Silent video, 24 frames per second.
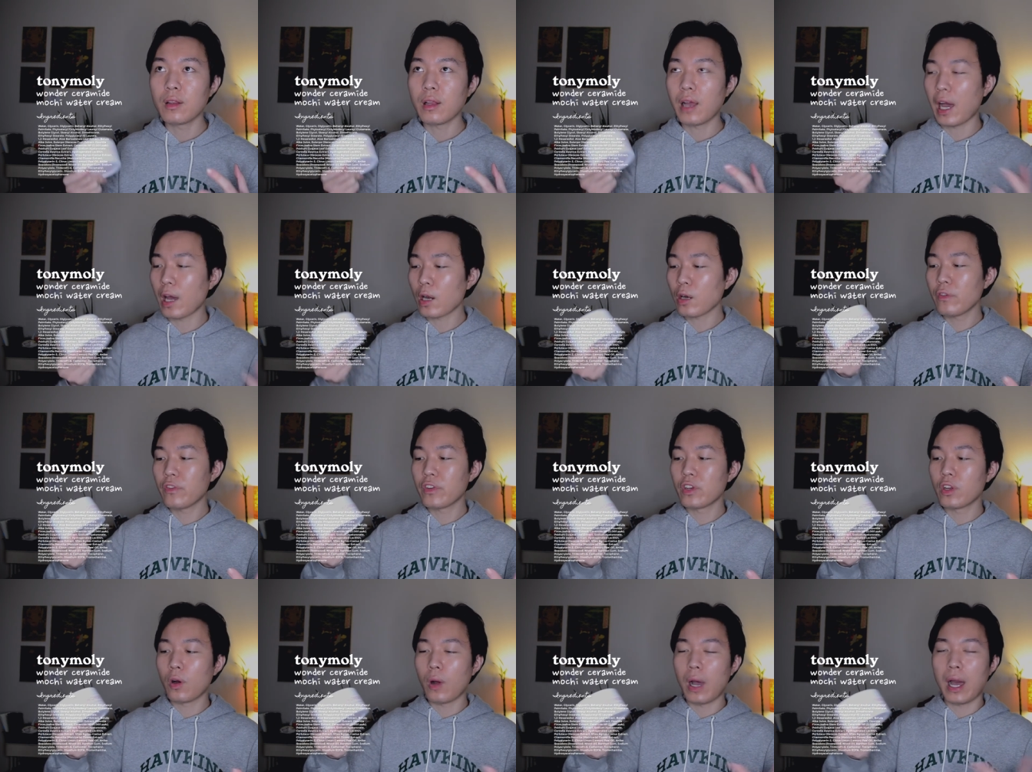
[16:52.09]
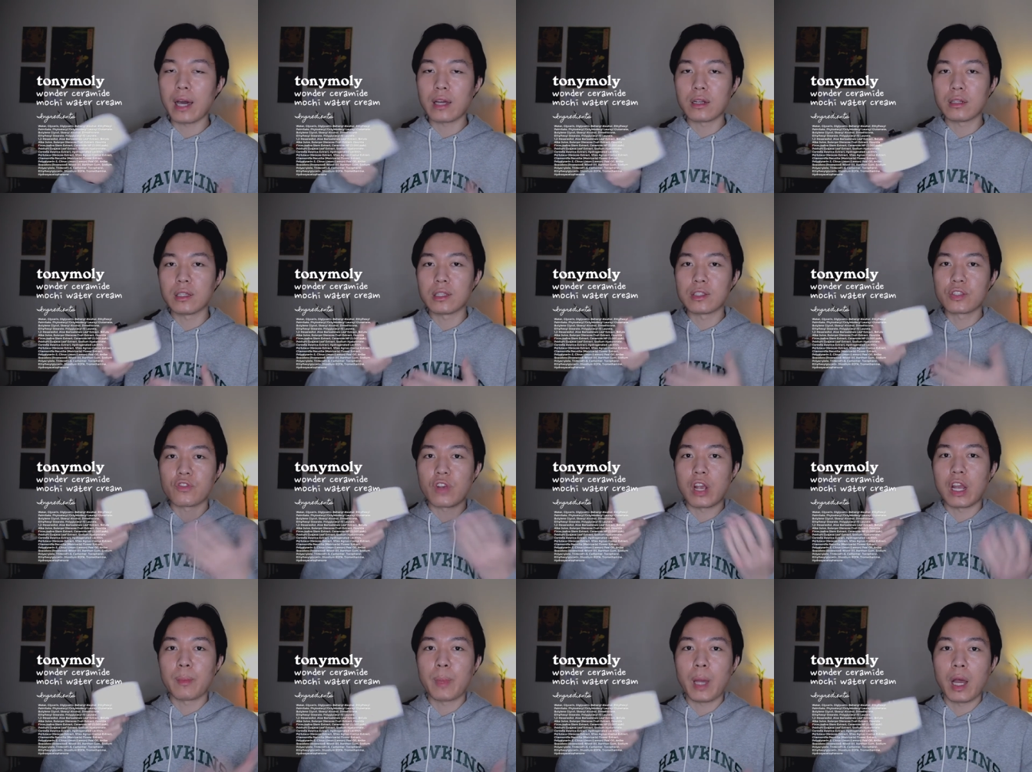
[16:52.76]
I don't even know how to
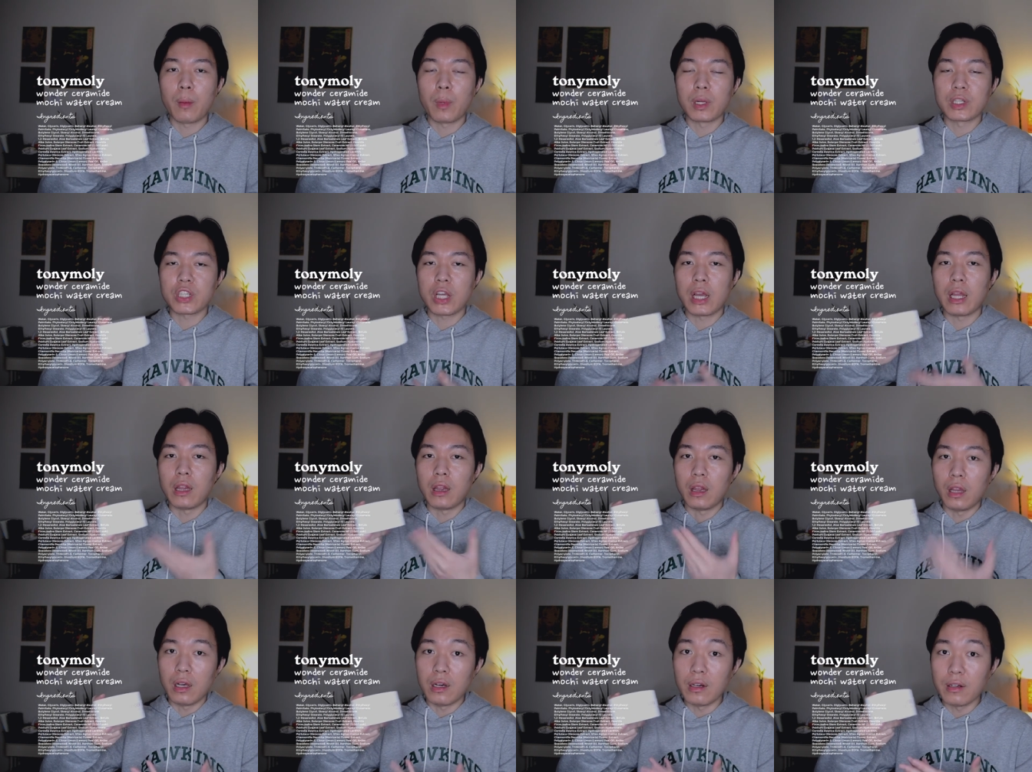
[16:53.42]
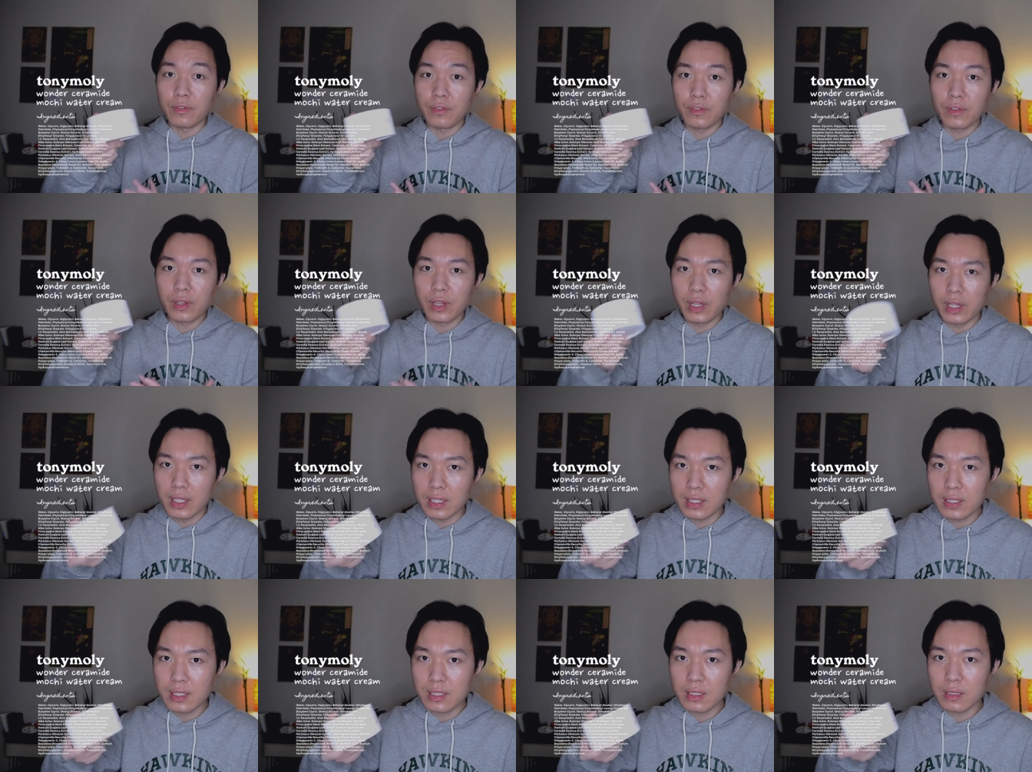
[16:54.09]
describe how much I love
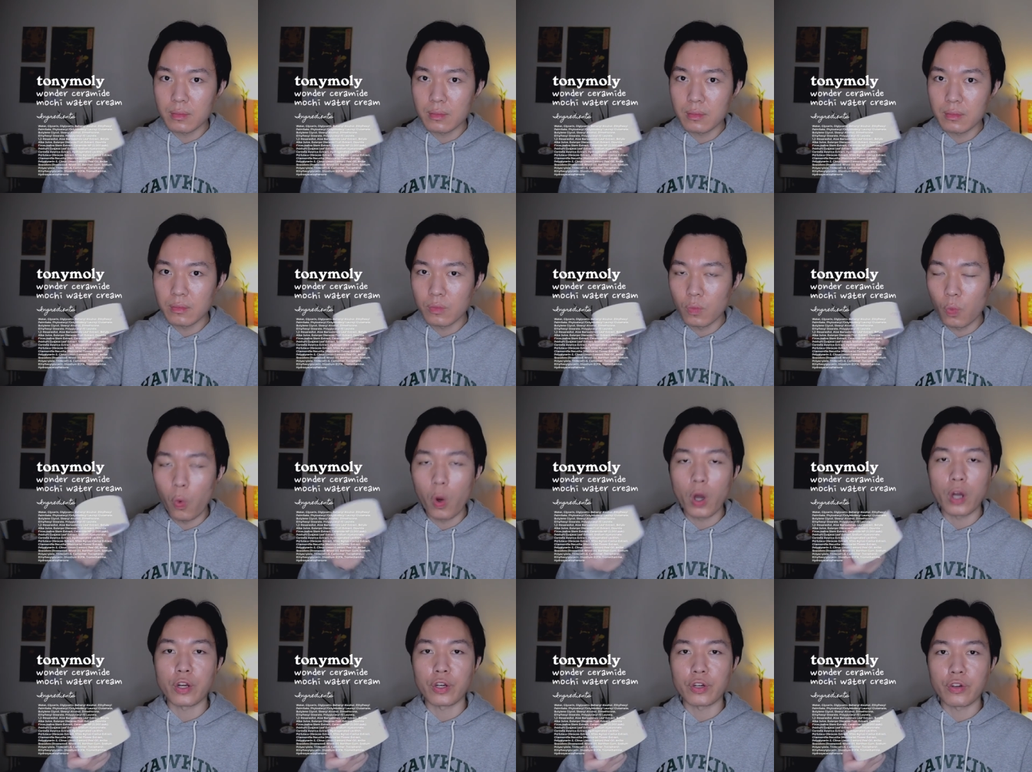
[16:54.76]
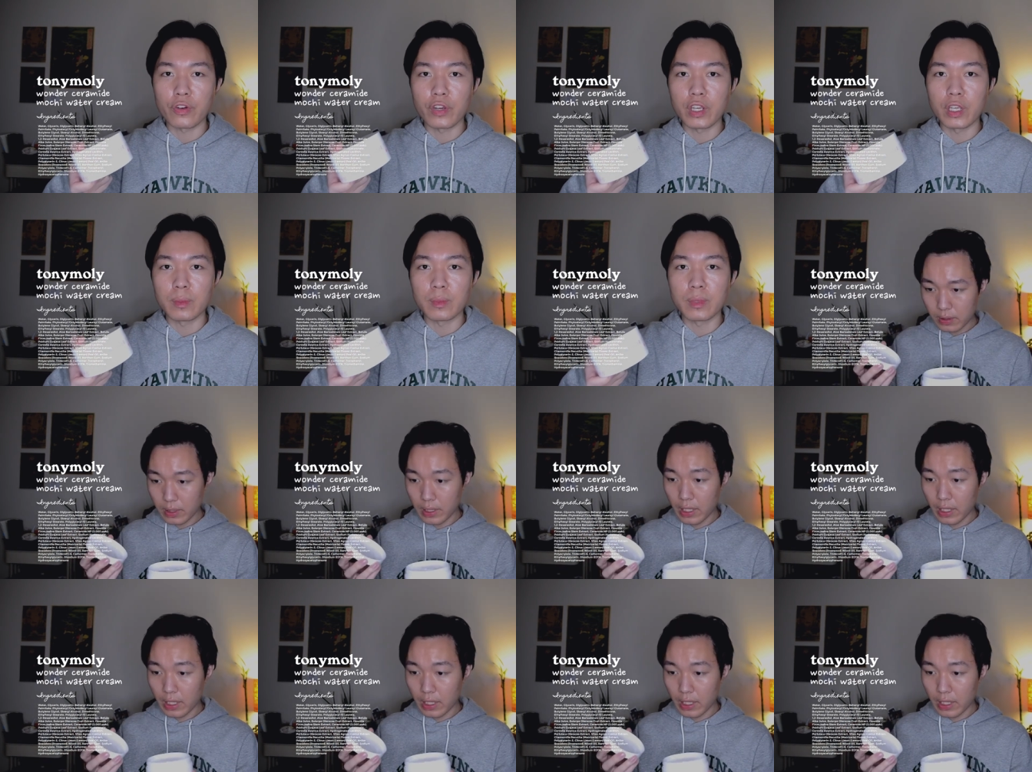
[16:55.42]
this water cream.